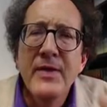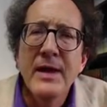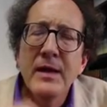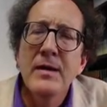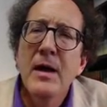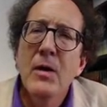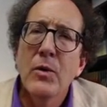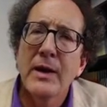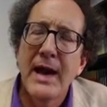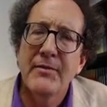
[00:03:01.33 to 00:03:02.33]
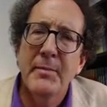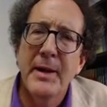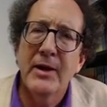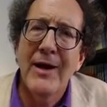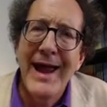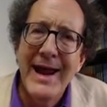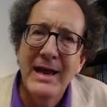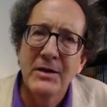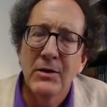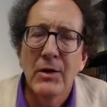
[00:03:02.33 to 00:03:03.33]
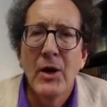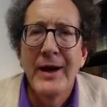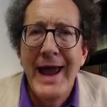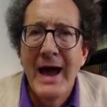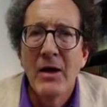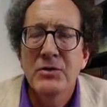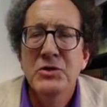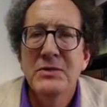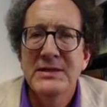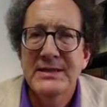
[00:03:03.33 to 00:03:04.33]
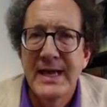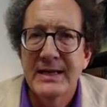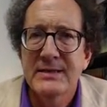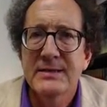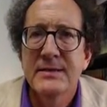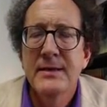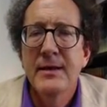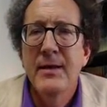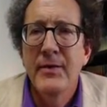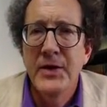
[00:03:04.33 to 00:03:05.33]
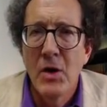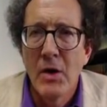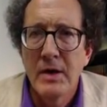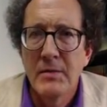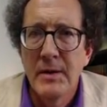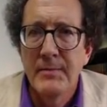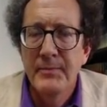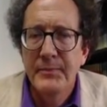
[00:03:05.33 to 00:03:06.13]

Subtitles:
then we're going to have a better handle on how to assess the argument.